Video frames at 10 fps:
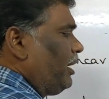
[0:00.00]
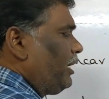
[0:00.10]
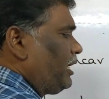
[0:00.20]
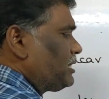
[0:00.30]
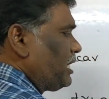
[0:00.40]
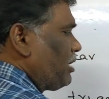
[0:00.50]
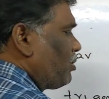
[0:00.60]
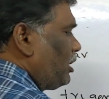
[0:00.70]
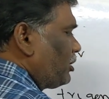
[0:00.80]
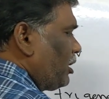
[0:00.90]
It is
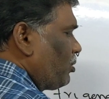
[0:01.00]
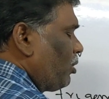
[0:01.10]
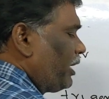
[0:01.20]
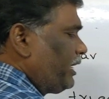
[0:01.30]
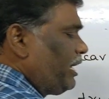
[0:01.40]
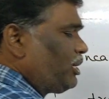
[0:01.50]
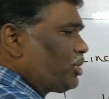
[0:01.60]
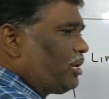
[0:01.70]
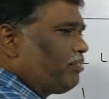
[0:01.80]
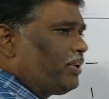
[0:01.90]
equal to the
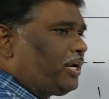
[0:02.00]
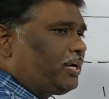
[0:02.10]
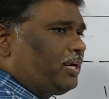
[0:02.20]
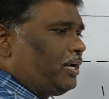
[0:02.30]
coordination number